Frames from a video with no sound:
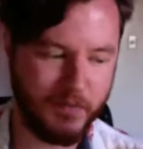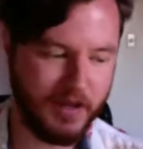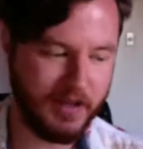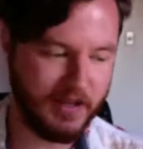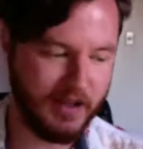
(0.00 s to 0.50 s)

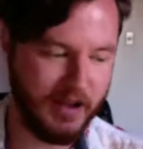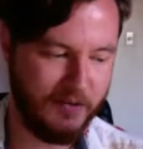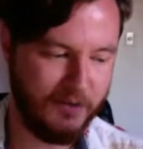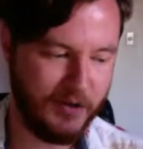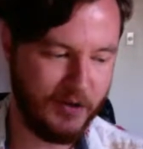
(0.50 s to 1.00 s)
but I
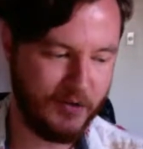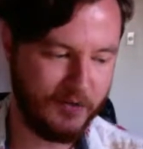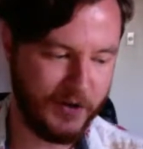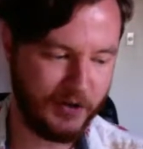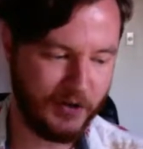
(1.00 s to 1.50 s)
feel
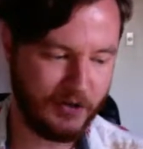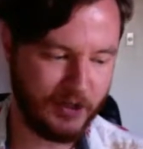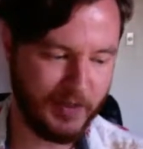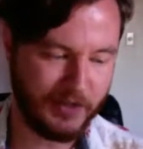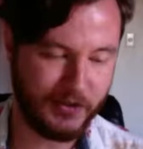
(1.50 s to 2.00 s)
very
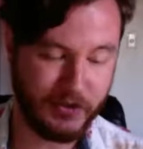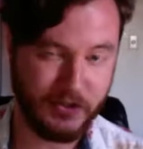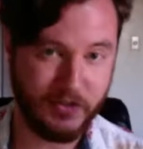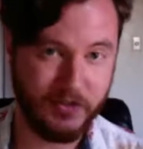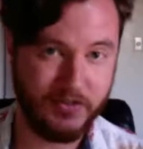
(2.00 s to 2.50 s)
good about the
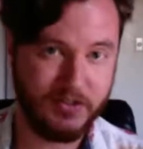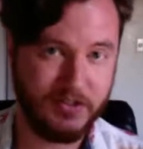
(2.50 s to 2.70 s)
result.